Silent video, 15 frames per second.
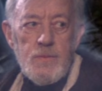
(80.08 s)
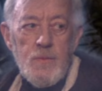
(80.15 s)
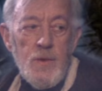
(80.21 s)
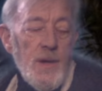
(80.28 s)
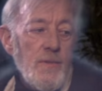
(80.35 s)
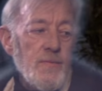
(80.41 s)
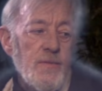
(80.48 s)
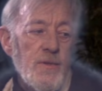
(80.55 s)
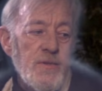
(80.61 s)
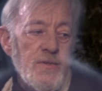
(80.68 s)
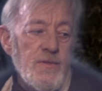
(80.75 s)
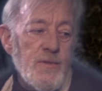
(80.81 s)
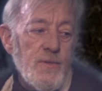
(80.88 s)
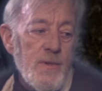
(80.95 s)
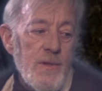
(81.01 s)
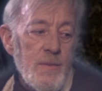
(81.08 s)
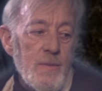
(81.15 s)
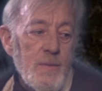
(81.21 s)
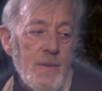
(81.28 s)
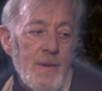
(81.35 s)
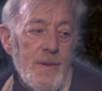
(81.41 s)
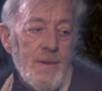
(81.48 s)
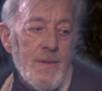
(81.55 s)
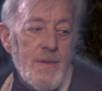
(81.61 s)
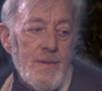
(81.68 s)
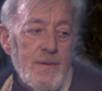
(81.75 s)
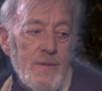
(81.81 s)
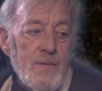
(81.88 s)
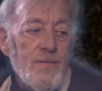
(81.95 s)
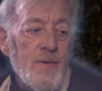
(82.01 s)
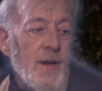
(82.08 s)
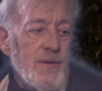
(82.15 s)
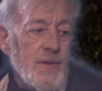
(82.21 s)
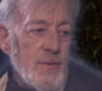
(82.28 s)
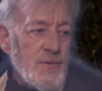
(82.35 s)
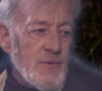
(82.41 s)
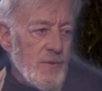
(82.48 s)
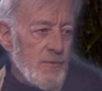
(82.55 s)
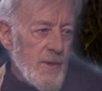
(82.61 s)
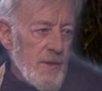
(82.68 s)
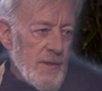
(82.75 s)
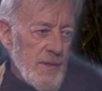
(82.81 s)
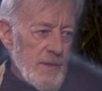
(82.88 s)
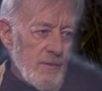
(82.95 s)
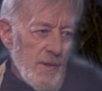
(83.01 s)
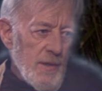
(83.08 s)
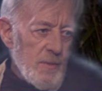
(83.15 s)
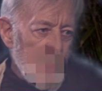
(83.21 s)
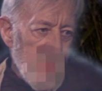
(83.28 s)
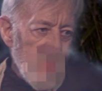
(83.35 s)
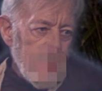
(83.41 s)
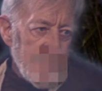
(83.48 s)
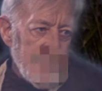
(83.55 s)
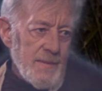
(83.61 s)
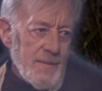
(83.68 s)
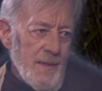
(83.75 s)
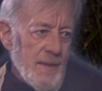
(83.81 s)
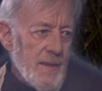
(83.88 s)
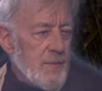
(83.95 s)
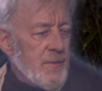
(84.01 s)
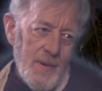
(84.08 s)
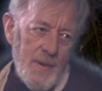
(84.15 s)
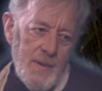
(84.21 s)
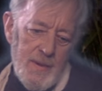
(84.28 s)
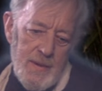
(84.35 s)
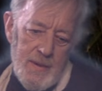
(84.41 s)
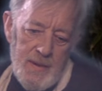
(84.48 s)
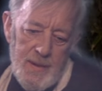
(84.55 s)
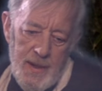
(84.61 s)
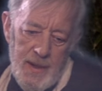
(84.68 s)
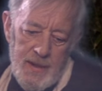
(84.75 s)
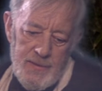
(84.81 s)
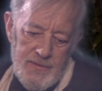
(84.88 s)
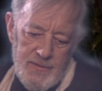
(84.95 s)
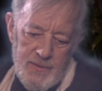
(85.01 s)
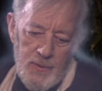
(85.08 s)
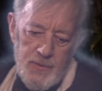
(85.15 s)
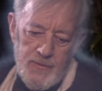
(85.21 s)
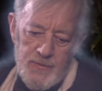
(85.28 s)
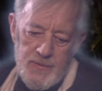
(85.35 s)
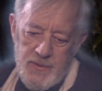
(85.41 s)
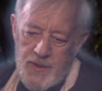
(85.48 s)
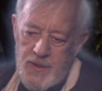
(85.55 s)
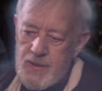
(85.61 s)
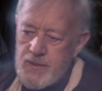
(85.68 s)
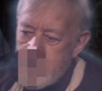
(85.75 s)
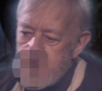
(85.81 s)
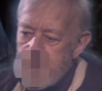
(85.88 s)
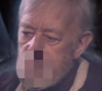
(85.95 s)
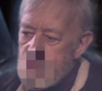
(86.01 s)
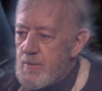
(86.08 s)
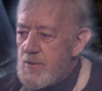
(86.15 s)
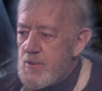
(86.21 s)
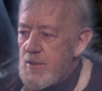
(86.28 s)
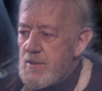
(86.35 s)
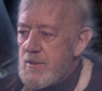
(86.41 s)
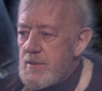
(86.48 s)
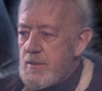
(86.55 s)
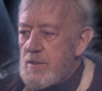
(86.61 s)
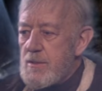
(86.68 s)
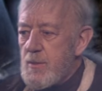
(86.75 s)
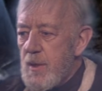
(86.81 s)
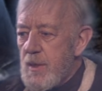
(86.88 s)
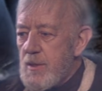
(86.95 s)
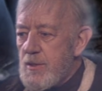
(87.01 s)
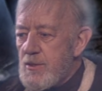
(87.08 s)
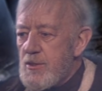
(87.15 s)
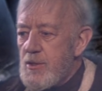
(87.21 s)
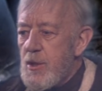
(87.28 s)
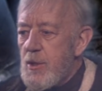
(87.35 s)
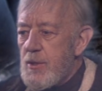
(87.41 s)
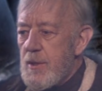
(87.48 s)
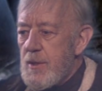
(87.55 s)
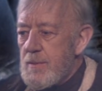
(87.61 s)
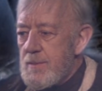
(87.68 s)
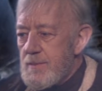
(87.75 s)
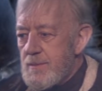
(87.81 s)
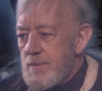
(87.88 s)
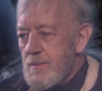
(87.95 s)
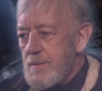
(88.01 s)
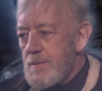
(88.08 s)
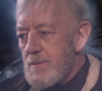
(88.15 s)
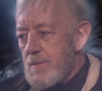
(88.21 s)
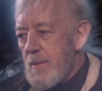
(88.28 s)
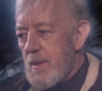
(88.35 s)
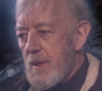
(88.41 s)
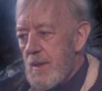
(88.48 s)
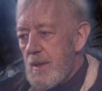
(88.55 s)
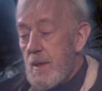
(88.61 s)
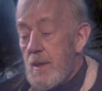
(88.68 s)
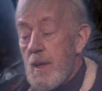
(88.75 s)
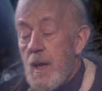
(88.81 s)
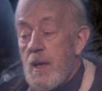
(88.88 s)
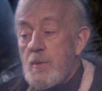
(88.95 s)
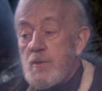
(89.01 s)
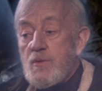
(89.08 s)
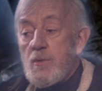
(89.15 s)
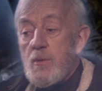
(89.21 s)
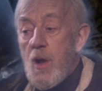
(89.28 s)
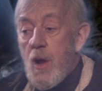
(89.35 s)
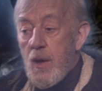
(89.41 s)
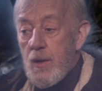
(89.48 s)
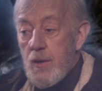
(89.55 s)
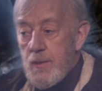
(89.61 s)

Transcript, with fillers: When I first knew him, your father was already a great f***. I thought that I could f*** him just as well as Yoda. I was wrong.